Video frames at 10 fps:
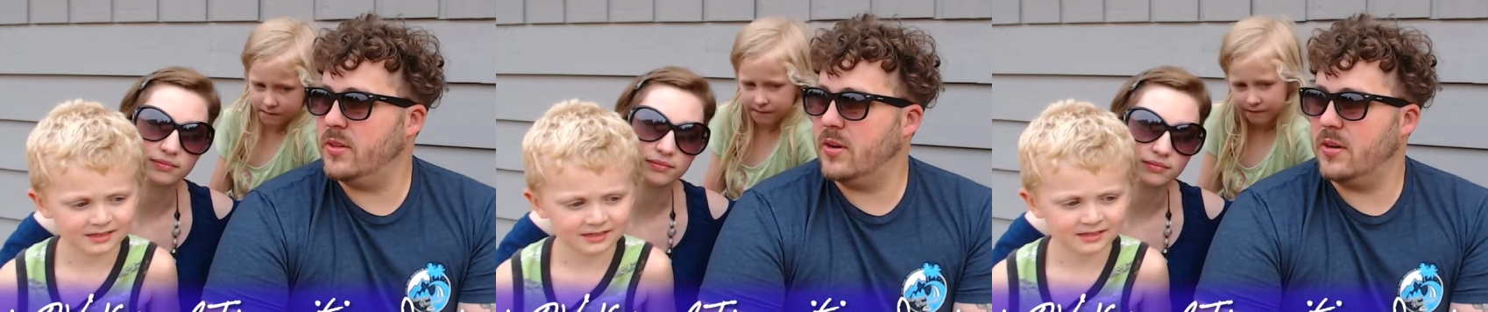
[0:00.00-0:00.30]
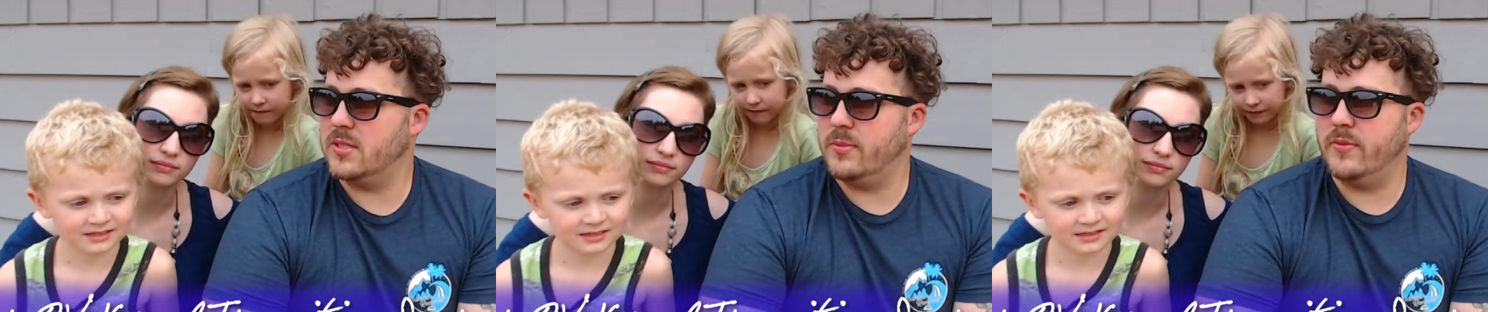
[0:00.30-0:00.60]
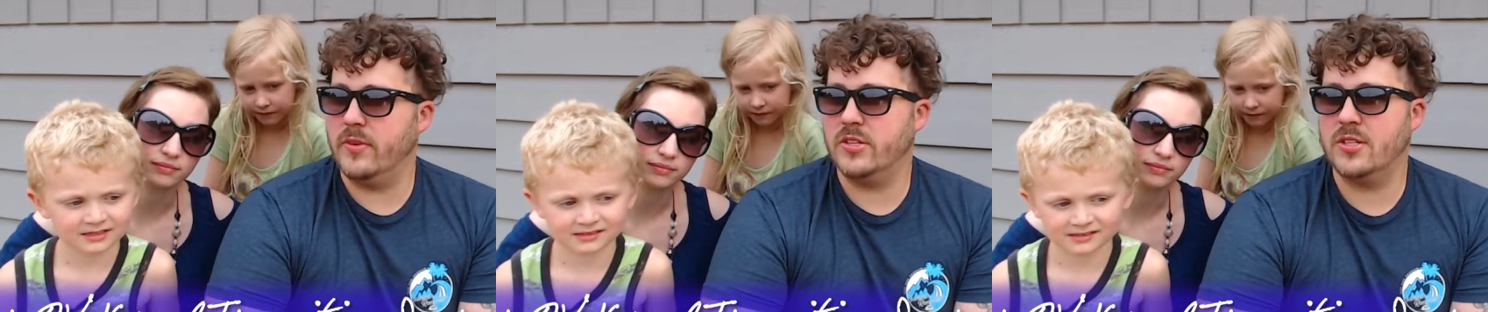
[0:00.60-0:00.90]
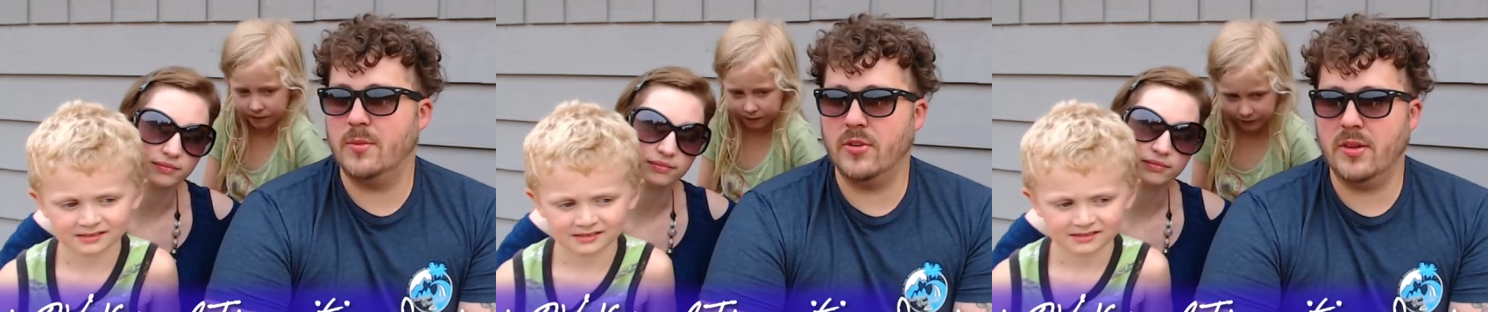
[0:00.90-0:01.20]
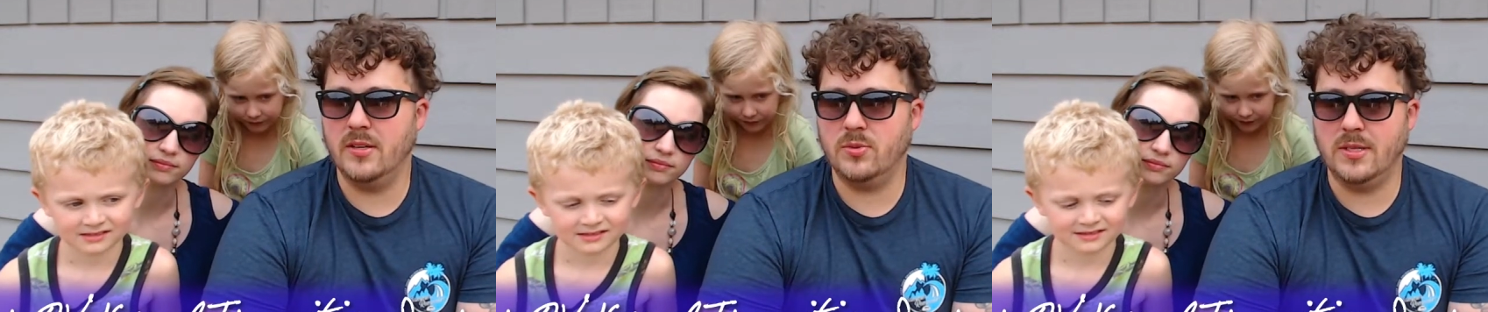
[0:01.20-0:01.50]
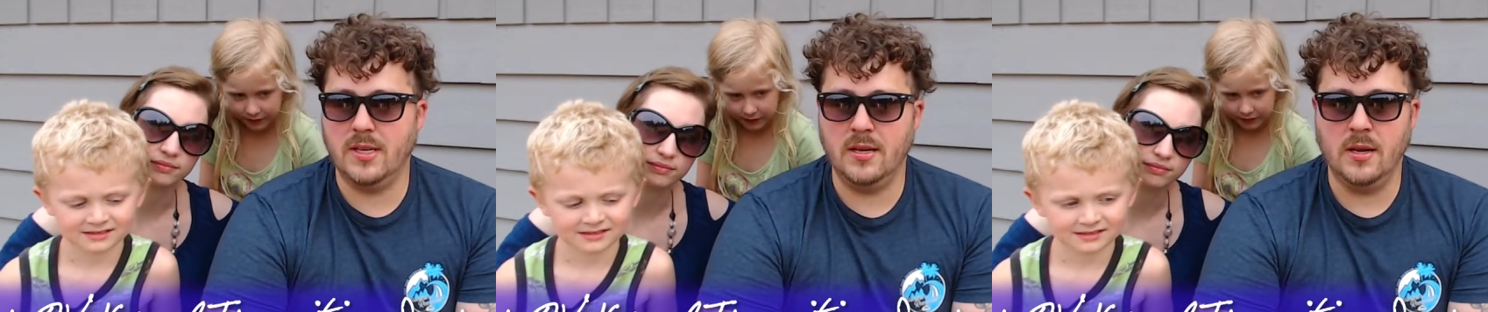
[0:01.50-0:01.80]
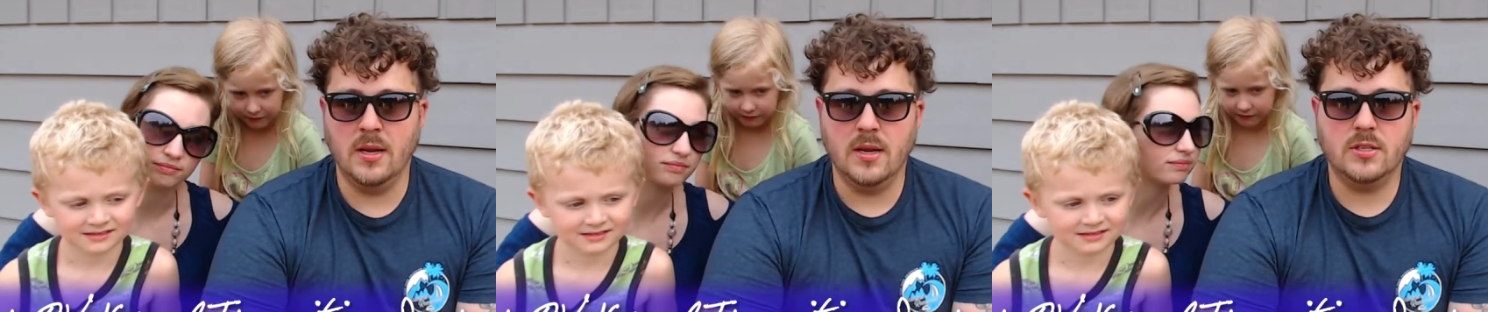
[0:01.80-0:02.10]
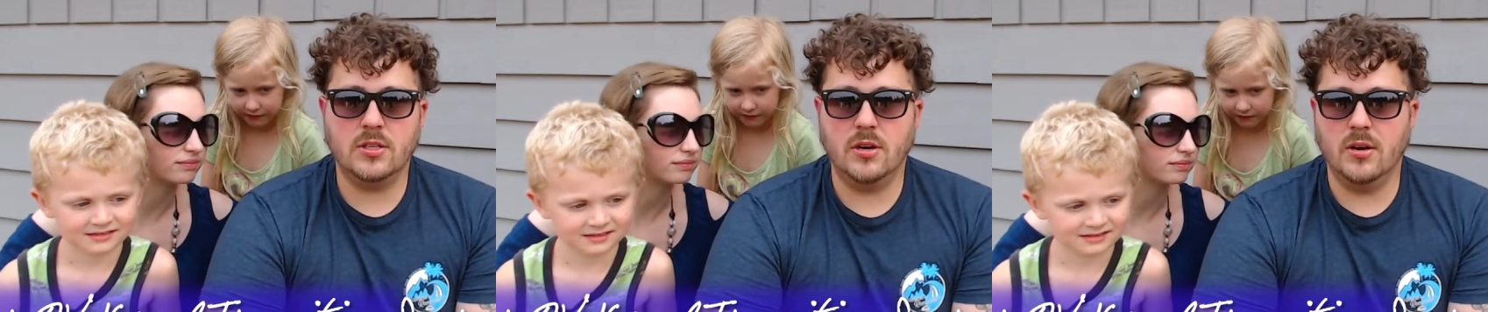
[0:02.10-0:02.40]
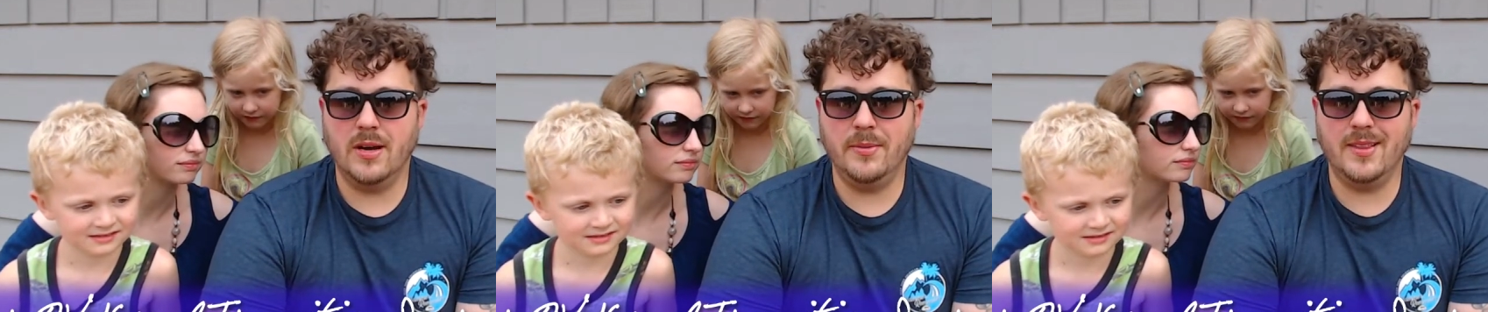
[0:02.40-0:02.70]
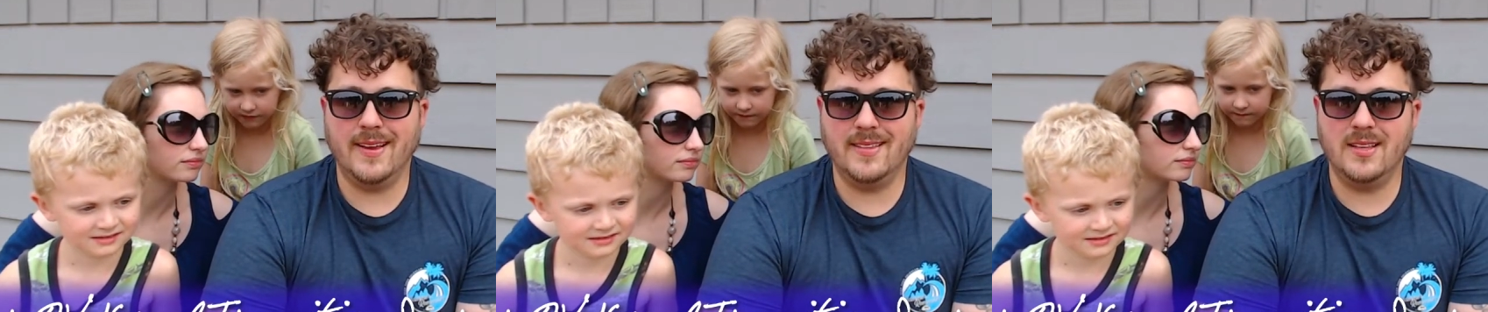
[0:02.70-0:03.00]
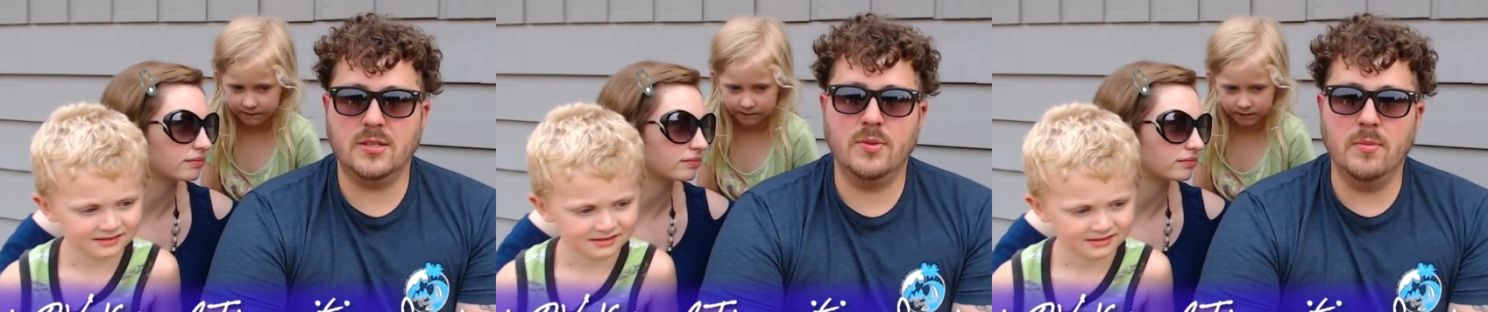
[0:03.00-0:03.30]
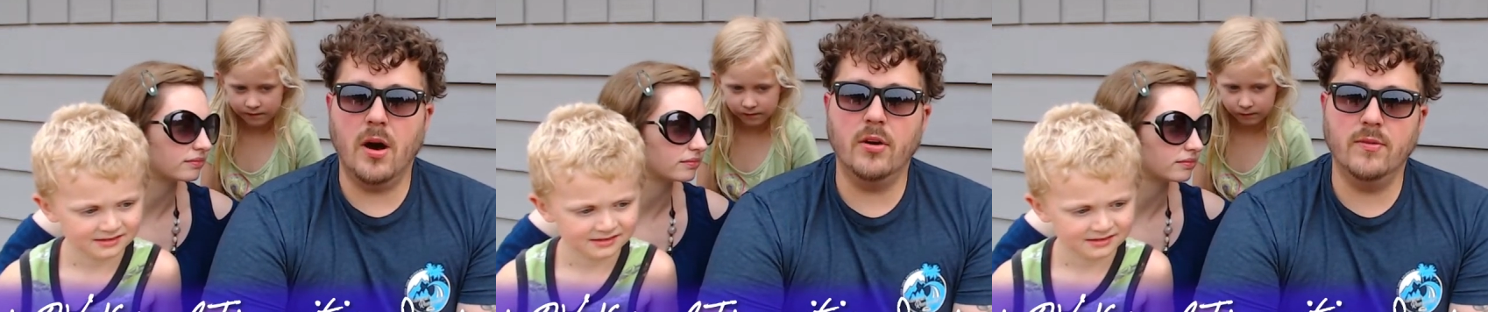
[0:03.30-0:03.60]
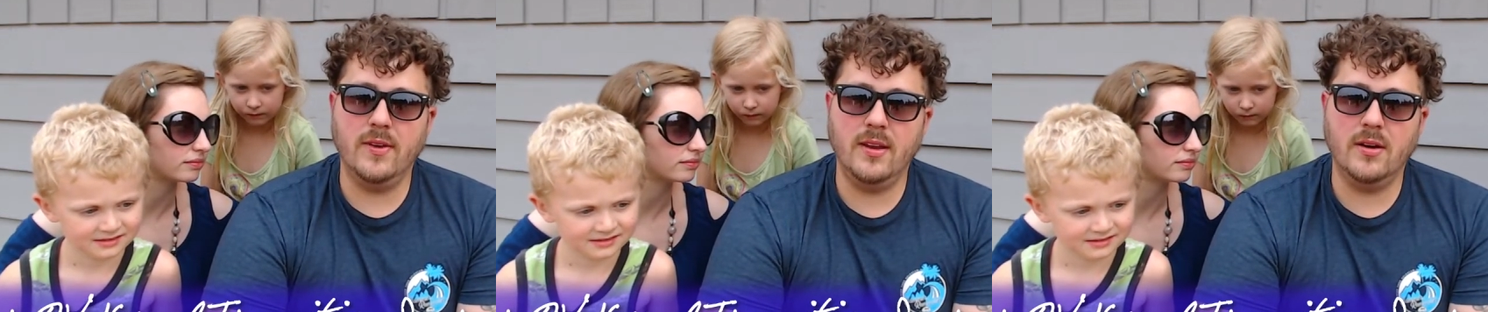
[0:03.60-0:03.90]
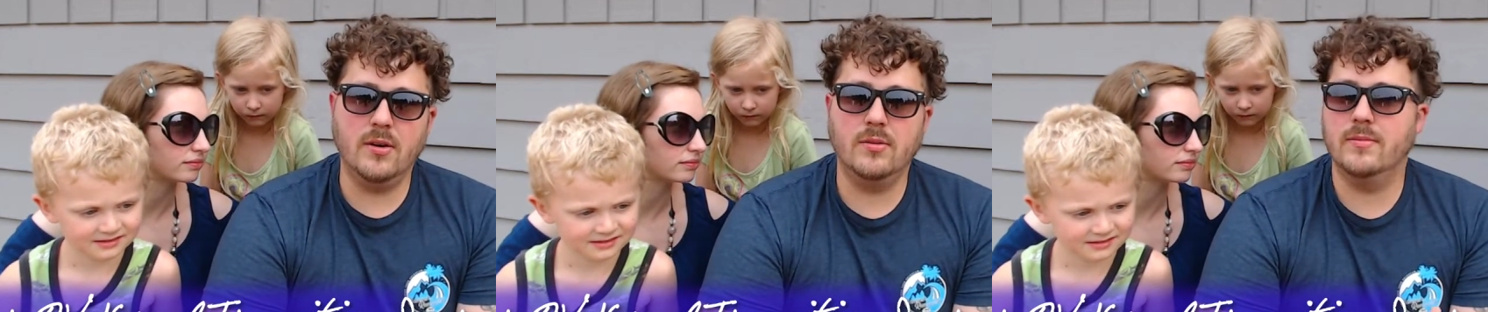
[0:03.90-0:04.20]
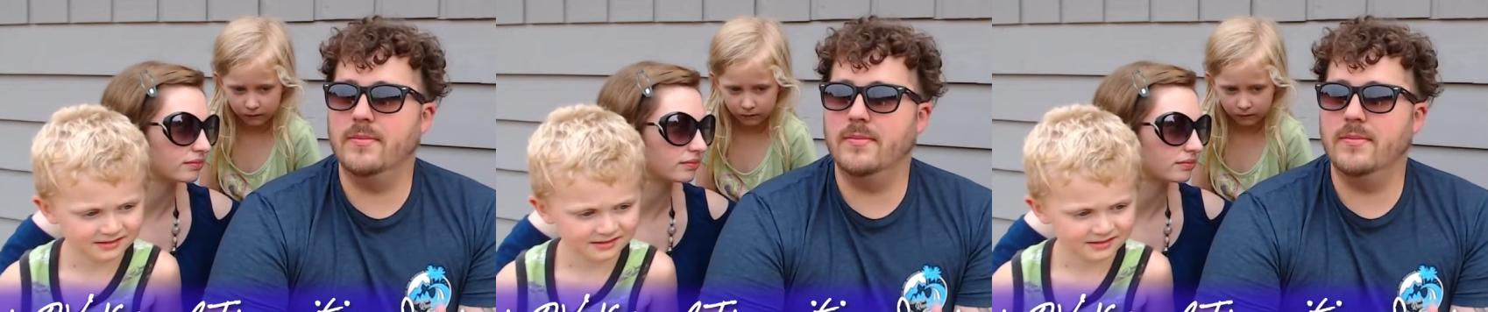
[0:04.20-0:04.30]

Speaker 1: our some of our summer things we did. So I mean, like this remodel video,